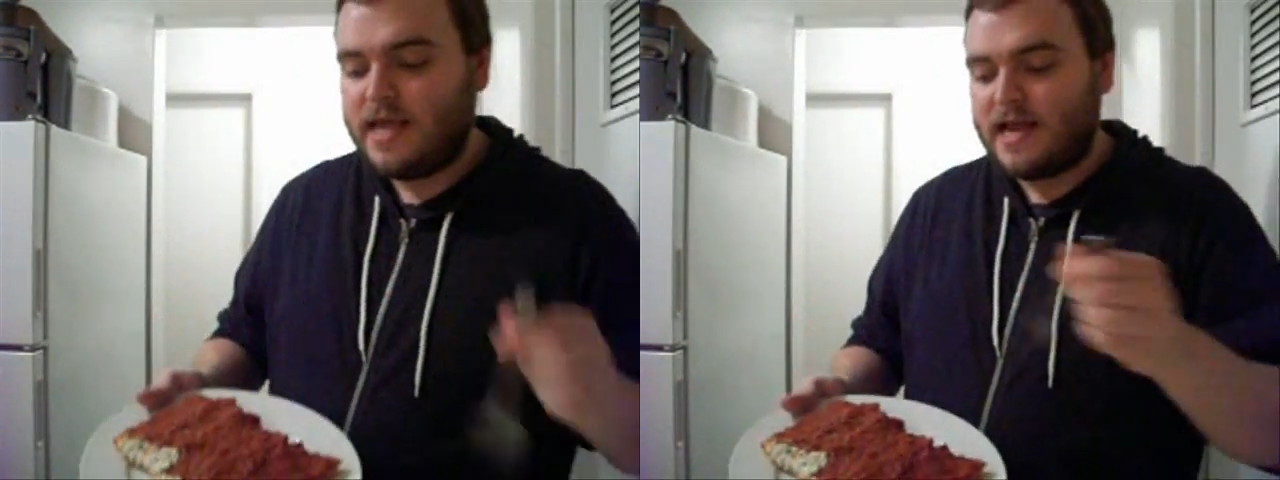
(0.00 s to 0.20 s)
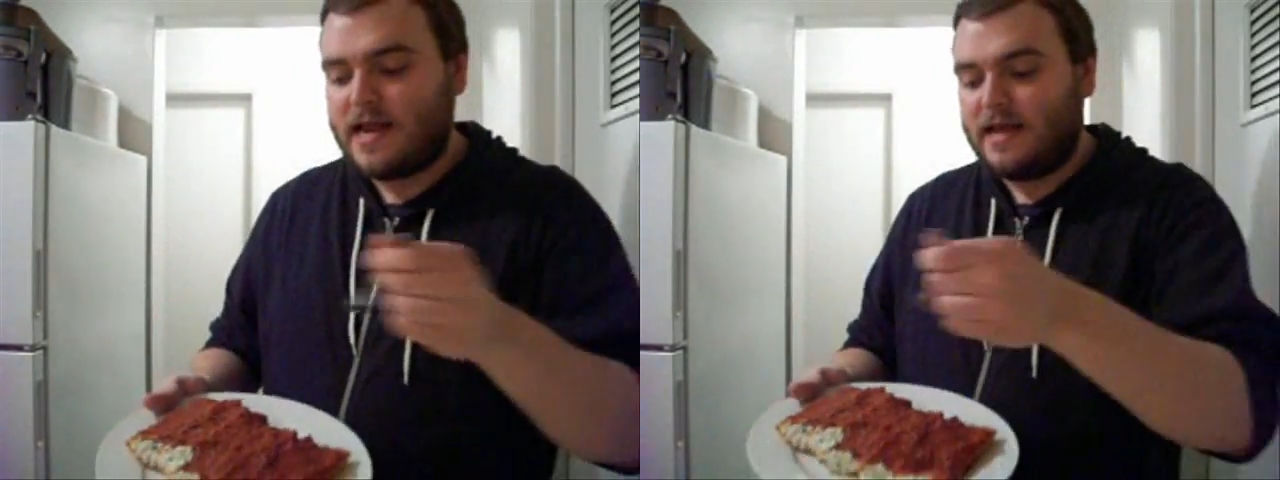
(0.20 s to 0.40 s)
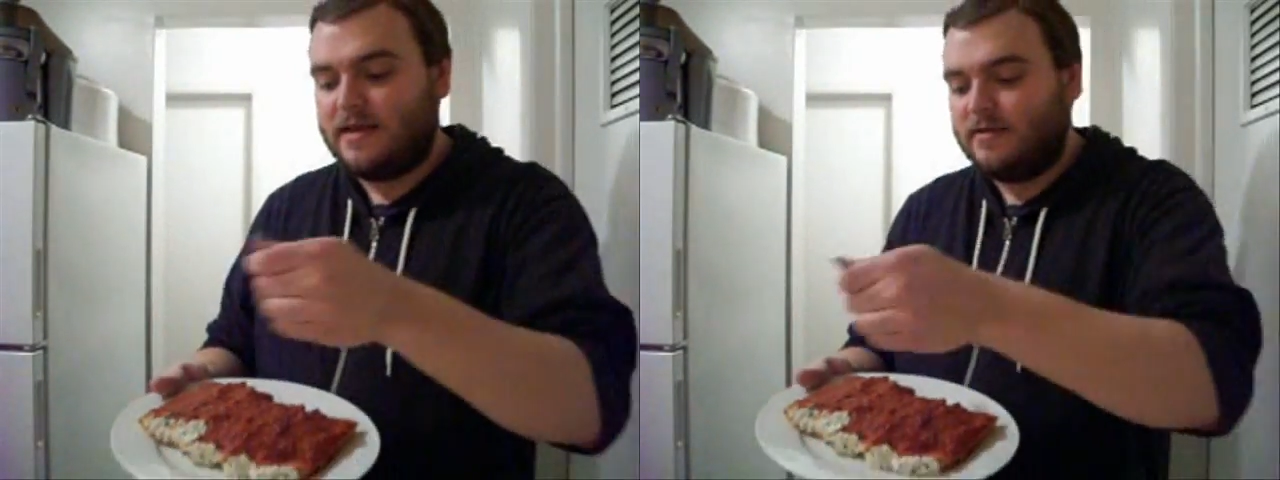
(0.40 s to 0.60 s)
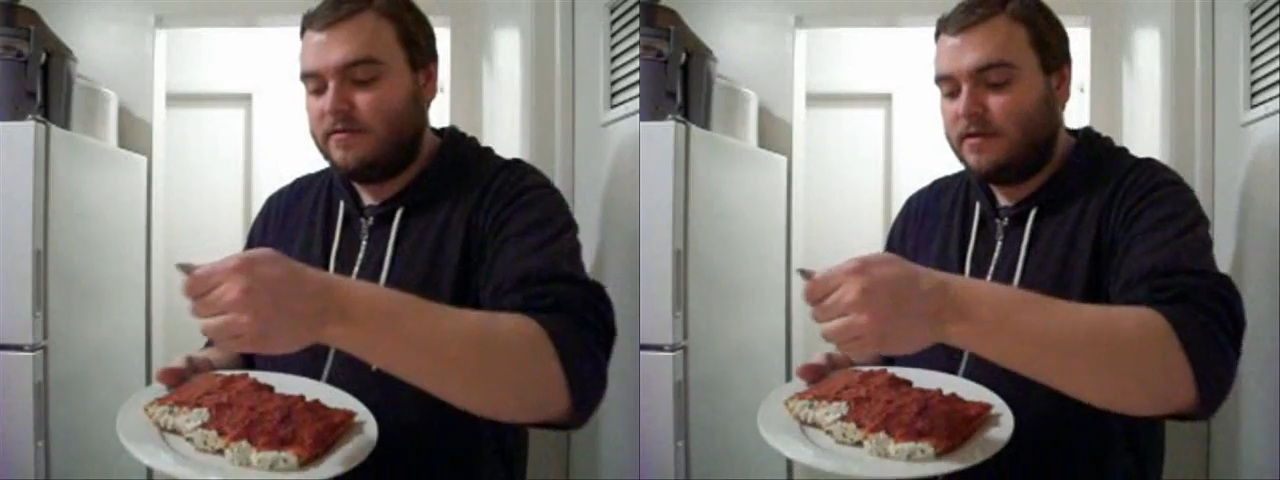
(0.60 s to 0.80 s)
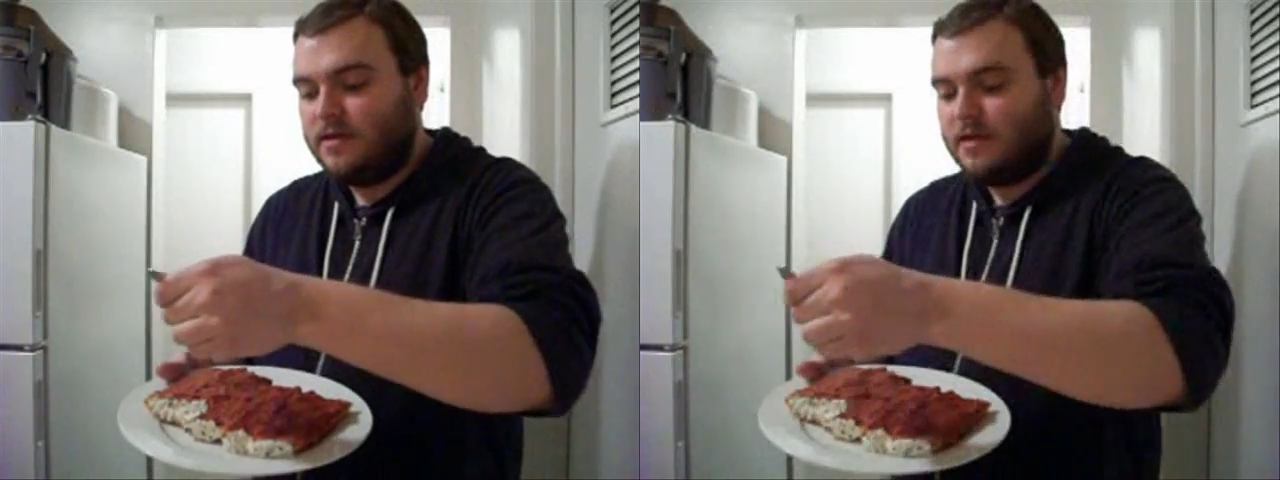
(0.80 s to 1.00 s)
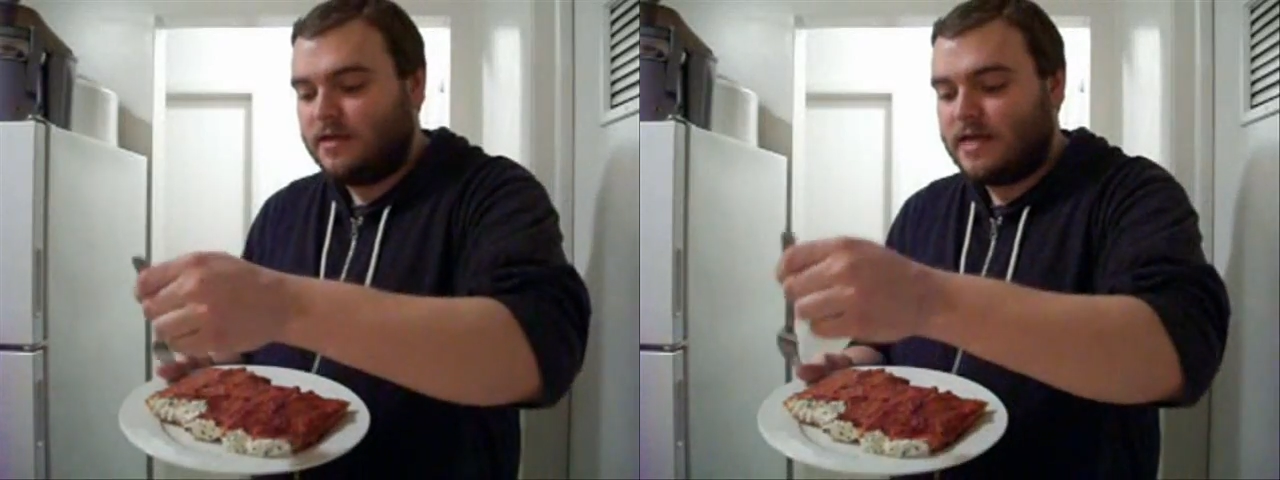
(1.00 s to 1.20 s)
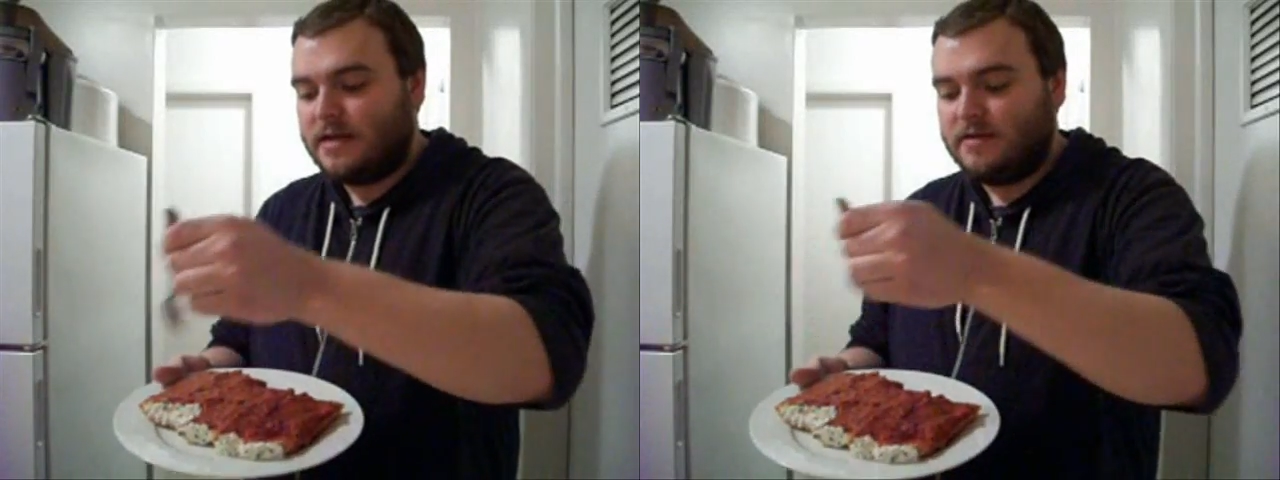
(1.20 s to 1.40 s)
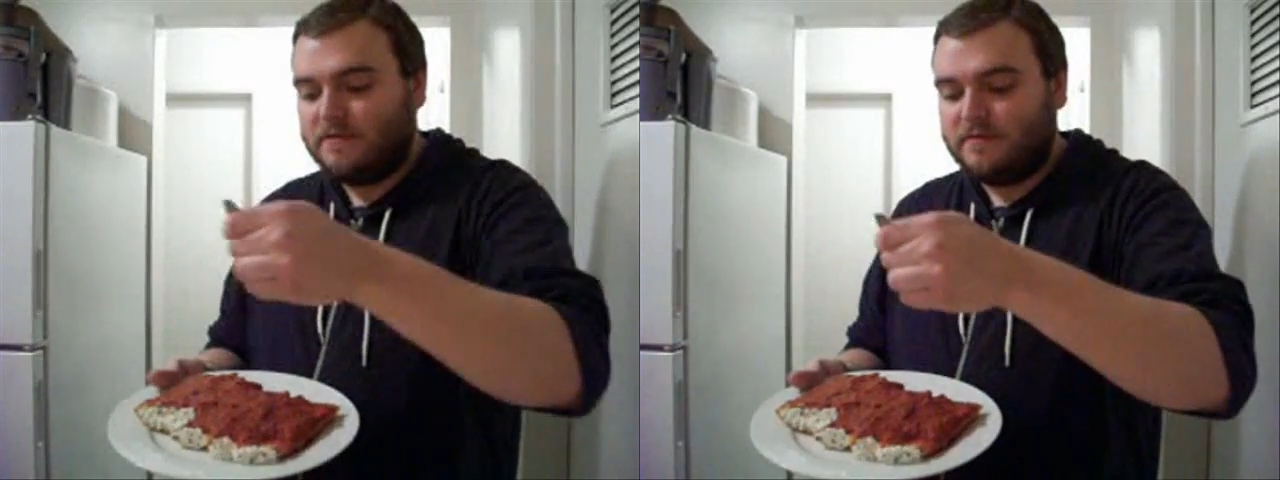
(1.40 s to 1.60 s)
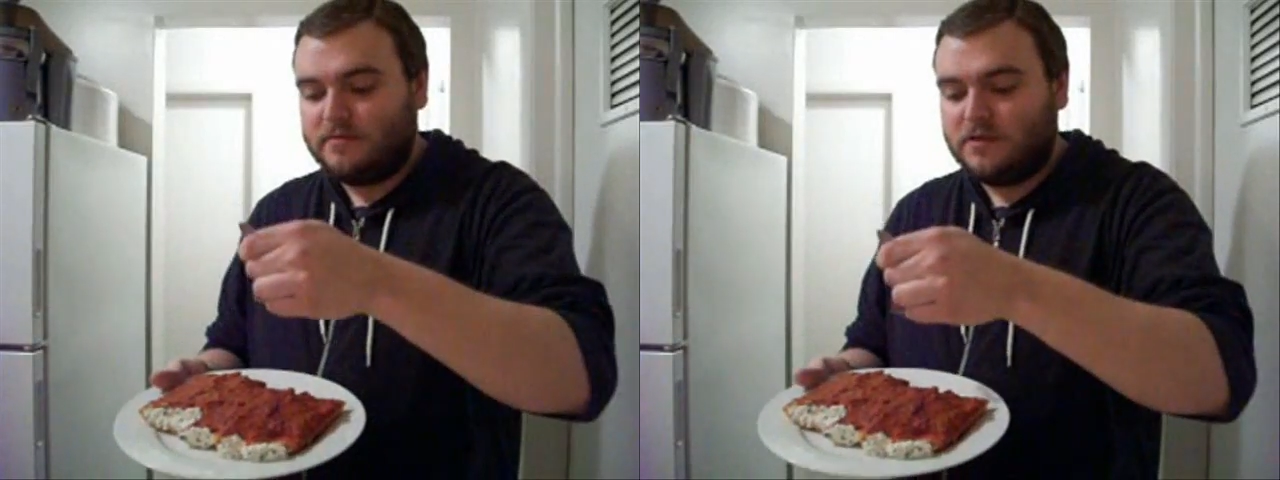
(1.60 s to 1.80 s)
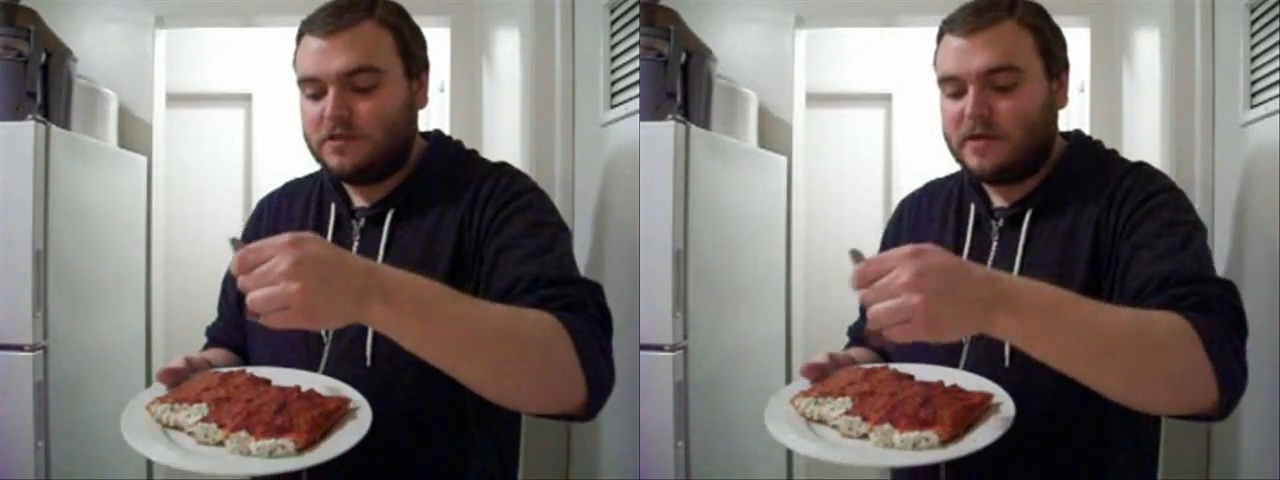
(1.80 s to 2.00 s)
and I kind of
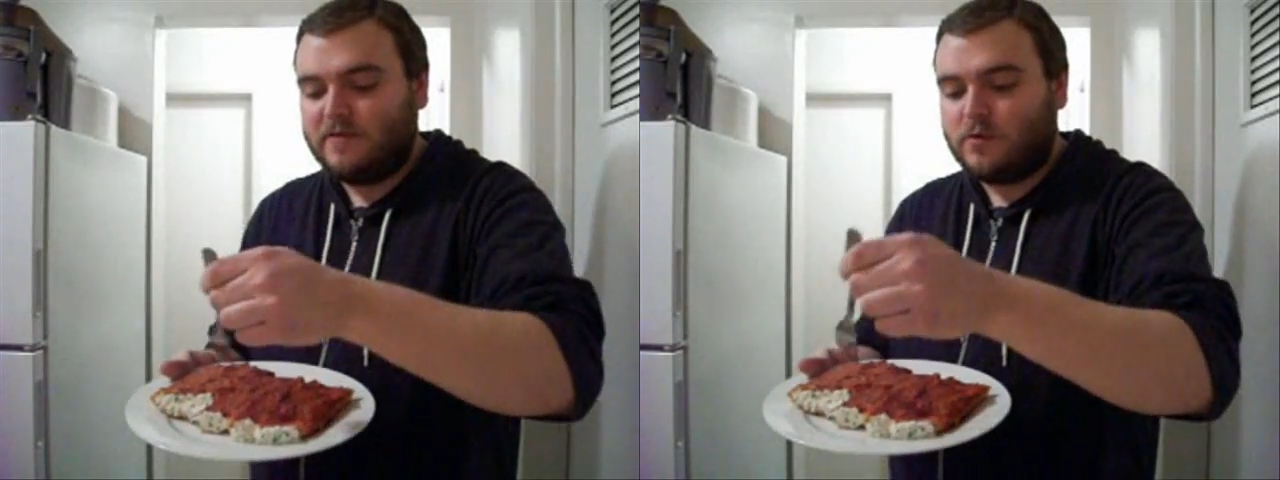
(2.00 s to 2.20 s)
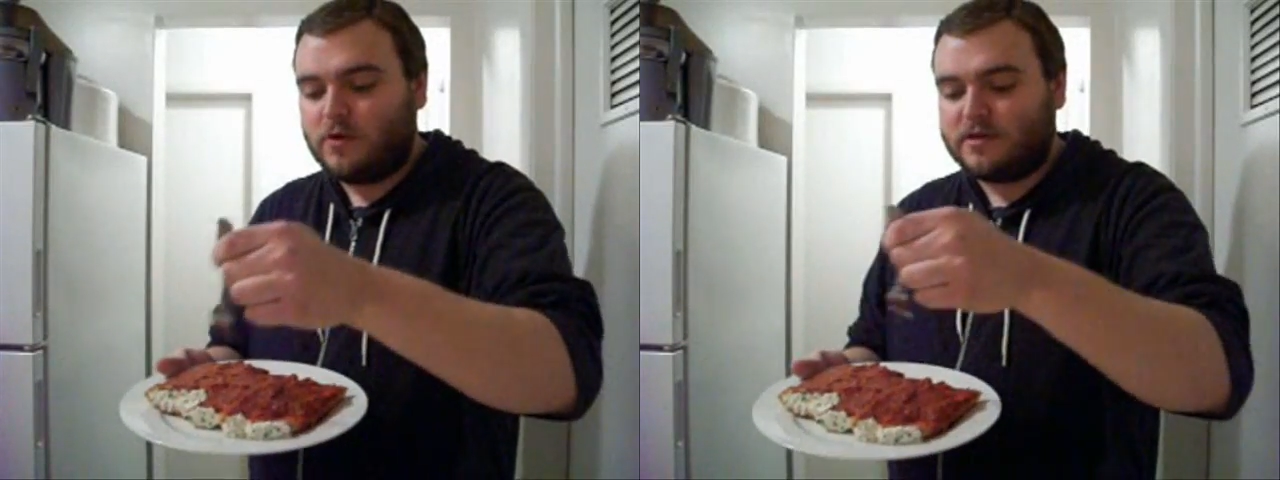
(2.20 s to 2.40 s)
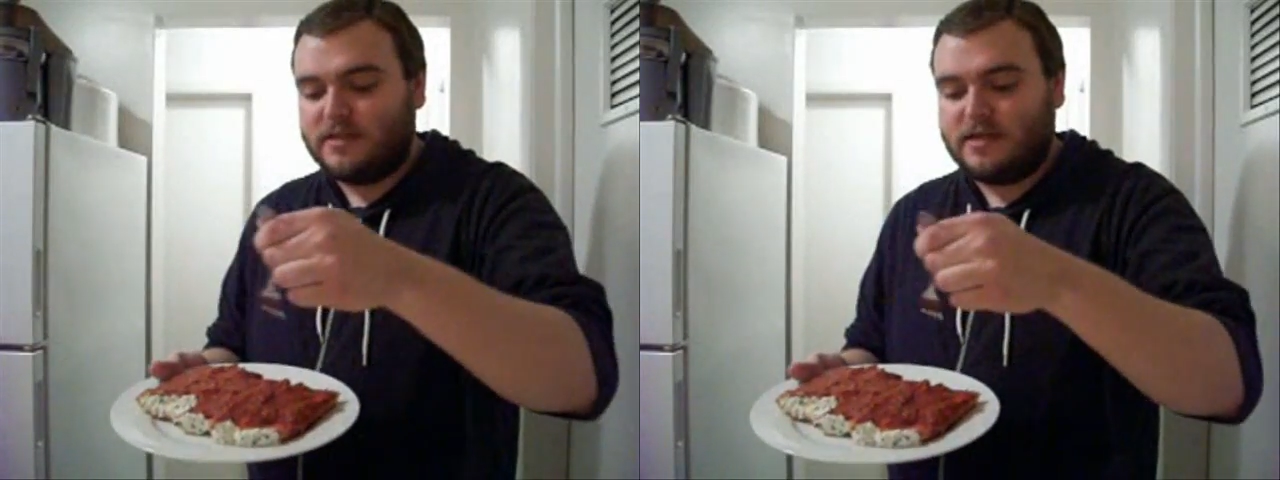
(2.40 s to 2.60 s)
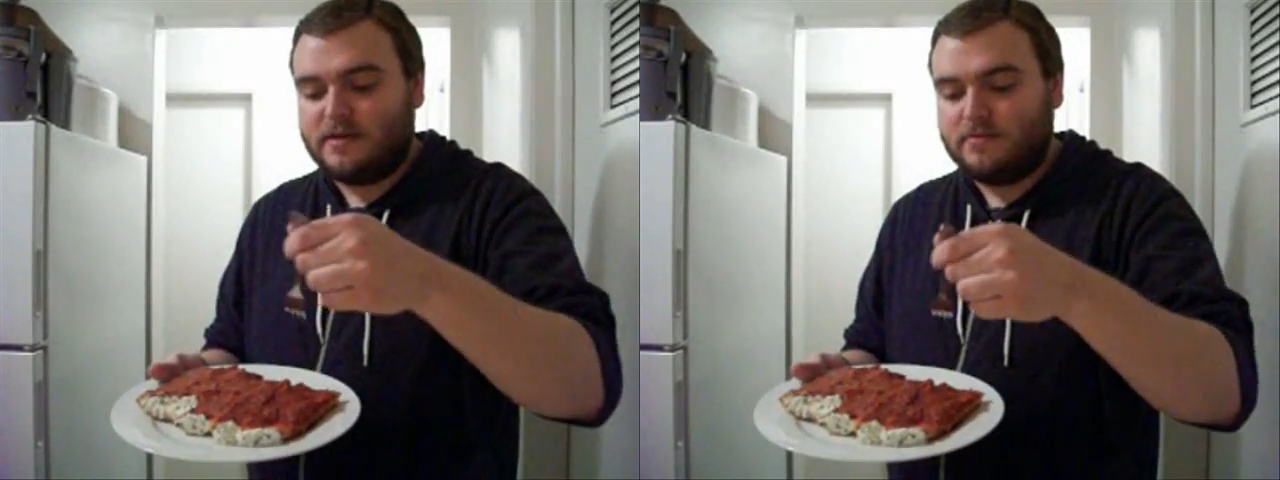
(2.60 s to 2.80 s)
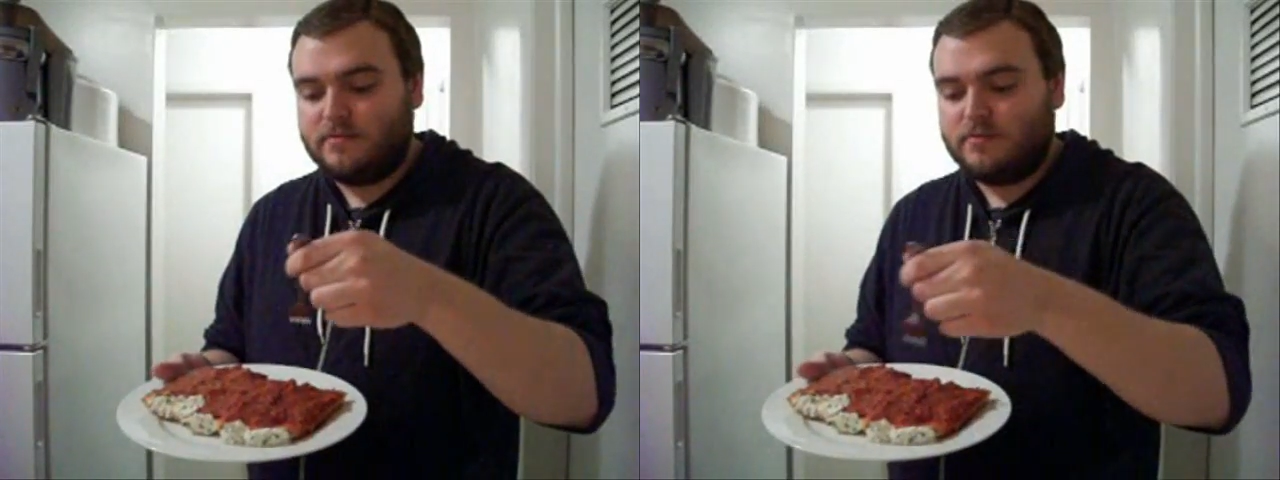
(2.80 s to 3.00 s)
used my fork to